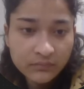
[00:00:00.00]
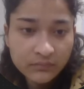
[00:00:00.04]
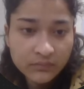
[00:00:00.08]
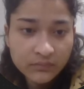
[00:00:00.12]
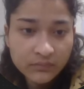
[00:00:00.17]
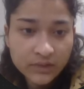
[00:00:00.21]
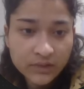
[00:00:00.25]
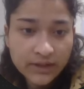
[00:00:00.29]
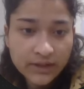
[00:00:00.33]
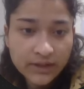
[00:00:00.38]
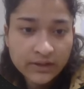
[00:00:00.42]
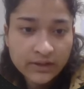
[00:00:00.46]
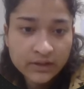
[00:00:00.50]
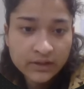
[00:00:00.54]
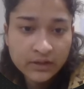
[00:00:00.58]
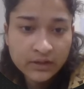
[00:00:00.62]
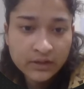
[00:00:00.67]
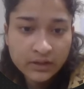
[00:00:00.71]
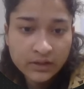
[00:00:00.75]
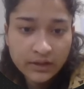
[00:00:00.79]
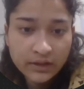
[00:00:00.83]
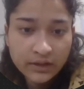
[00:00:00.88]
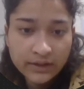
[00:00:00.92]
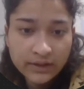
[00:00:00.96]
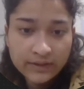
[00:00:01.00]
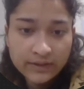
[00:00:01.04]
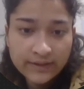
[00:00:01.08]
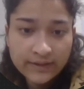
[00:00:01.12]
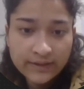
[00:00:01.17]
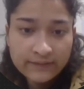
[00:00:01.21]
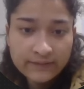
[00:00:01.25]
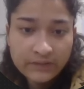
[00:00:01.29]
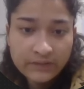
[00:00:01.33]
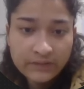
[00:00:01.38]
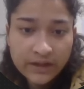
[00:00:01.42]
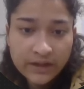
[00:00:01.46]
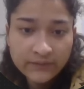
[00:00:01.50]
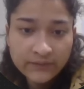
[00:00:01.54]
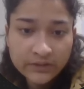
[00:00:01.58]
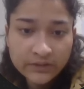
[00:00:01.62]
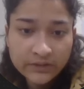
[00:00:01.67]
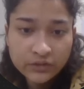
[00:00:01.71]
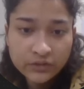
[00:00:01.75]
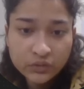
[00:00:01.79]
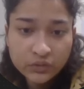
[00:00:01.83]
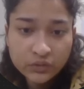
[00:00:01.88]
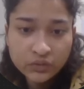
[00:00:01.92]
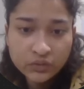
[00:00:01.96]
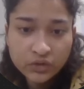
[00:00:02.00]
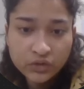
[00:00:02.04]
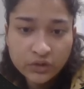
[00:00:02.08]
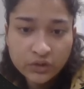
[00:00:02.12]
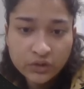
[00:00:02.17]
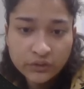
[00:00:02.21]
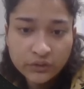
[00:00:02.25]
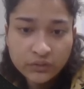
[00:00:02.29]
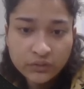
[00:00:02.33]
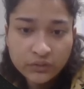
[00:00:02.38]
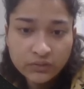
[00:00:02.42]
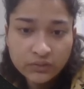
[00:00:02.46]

right? And then we have this 2 XOR 2.